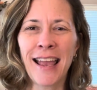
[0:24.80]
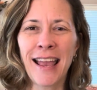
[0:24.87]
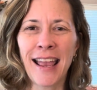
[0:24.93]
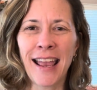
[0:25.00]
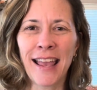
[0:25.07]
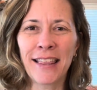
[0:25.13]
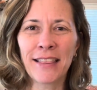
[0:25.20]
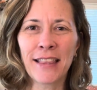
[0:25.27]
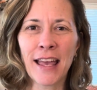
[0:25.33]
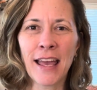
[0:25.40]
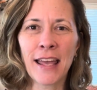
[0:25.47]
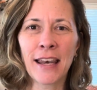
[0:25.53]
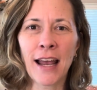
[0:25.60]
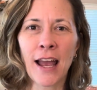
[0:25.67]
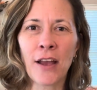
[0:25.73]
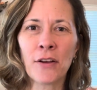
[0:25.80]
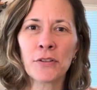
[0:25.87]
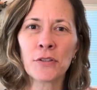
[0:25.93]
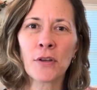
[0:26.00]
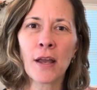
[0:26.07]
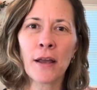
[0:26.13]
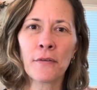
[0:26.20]
And then I
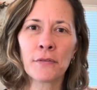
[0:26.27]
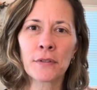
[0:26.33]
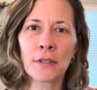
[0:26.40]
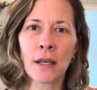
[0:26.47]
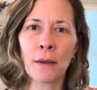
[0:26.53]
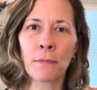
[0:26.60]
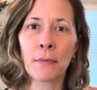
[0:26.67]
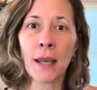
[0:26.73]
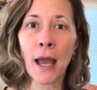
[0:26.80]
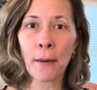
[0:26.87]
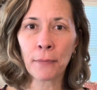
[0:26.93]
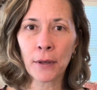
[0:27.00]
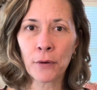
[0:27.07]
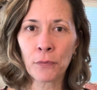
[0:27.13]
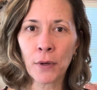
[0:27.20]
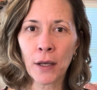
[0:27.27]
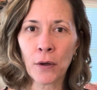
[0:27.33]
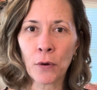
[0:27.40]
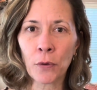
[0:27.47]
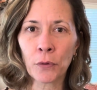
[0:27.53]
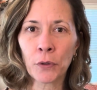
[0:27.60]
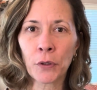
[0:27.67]
also have some napkin ring
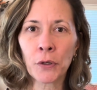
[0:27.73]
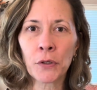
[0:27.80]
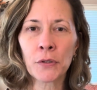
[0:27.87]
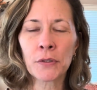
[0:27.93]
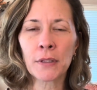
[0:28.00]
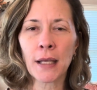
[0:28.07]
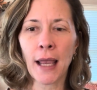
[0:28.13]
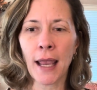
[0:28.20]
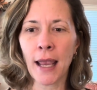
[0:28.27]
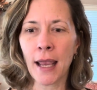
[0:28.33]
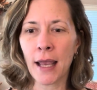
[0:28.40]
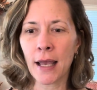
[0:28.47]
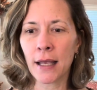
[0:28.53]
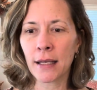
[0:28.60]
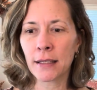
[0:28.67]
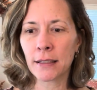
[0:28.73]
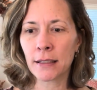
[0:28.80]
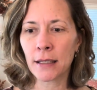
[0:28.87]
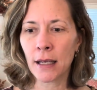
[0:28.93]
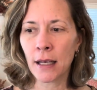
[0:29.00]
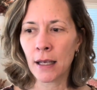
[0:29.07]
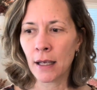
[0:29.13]
holders and
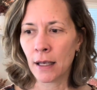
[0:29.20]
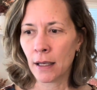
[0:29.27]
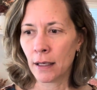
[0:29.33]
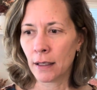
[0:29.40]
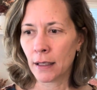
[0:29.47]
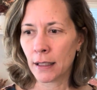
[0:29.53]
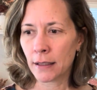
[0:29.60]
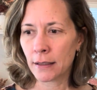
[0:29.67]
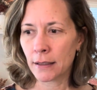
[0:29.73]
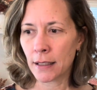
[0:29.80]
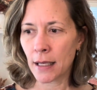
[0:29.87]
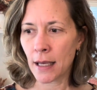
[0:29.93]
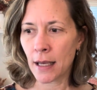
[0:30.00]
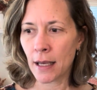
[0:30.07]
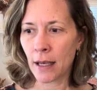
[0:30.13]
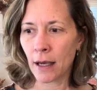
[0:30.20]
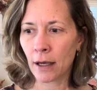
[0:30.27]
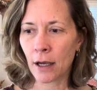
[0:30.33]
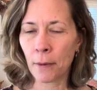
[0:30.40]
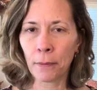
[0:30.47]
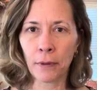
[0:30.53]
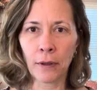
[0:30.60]
let's see, a
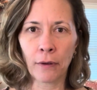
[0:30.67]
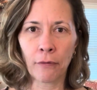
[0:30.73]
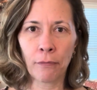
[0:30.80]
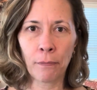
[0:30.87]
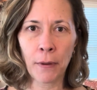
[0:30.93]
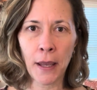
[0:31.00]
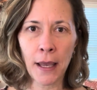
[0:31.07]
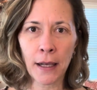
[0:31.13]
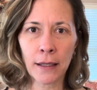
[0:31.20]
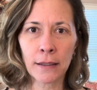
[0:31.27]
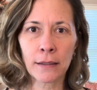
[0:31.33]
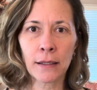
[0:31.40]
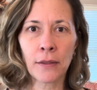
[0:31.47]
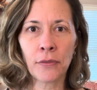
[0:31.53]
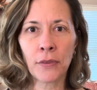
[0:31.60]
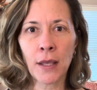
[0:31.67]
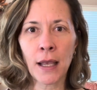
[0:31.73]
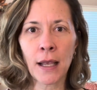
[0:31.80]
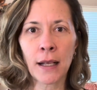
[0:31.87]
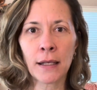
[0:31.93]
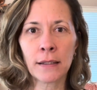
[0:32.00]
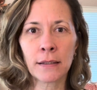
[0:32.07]
couple of picks and
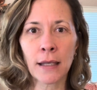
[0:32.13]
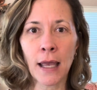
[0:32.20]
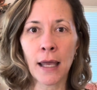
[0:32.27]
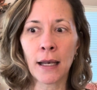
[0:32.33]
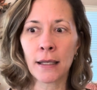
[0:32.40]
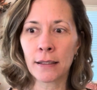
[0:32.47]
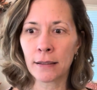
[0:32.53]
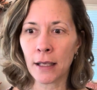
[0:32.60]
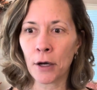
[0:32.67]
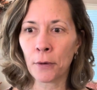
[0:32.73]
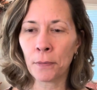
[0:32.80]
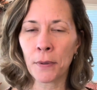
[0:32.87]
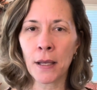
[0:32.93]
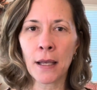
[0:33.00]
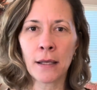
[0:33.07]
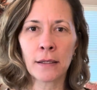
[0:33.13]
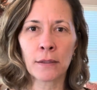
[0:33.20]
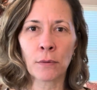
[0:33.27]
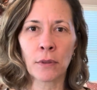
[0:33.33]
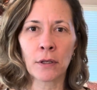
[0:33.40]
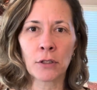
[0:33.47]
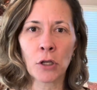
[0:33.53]
things, and a centerpiece
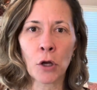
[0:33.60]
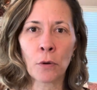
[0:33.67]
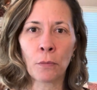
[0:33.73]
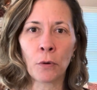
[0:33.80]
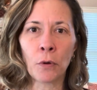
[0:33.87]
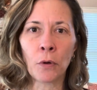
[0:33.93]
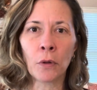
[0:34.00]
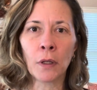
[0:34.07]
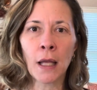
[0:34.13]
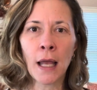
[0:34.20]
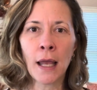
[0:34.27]
with a dough bowl